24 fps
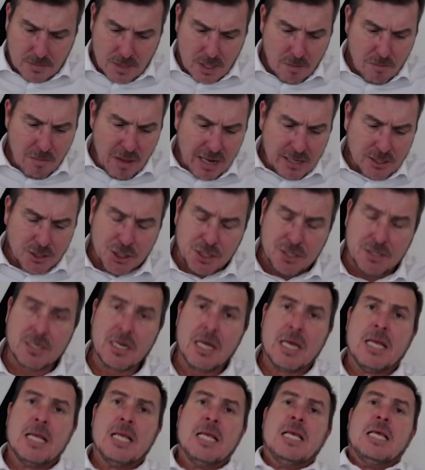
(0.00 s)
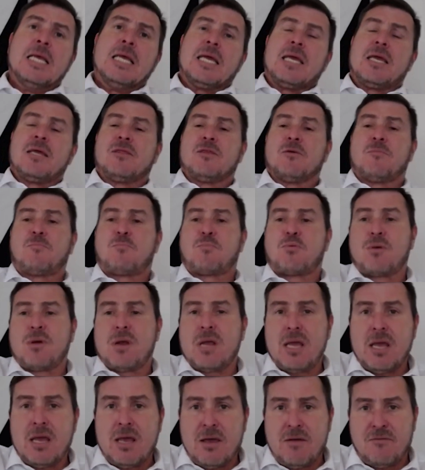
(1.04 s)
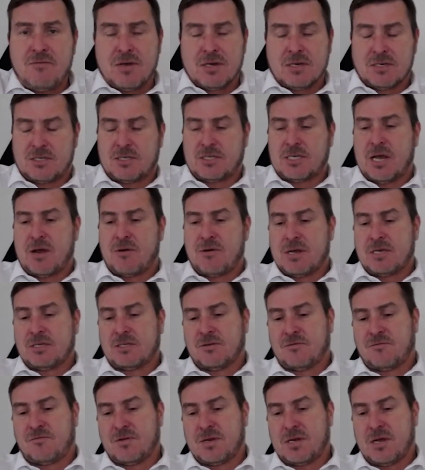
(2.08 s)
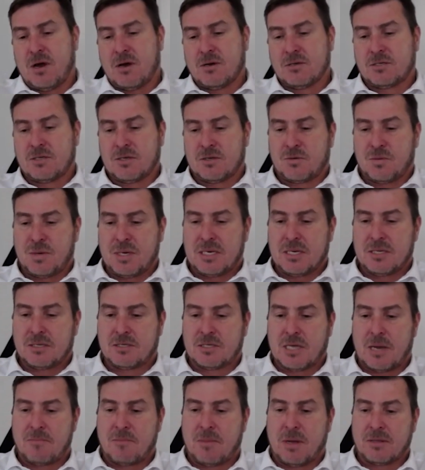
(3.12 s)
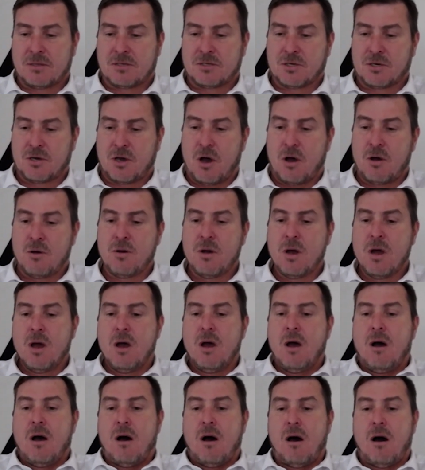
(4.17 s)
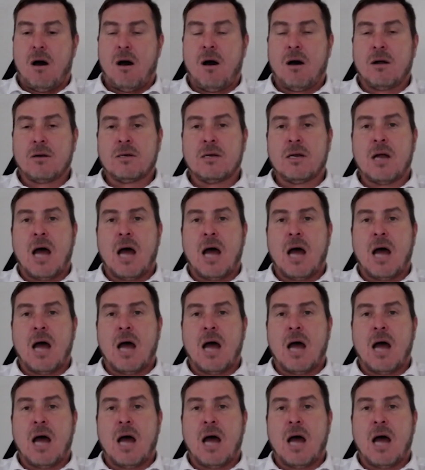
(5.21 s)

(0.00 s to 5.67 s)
mentioned in the previous series of videos that we did some months ago on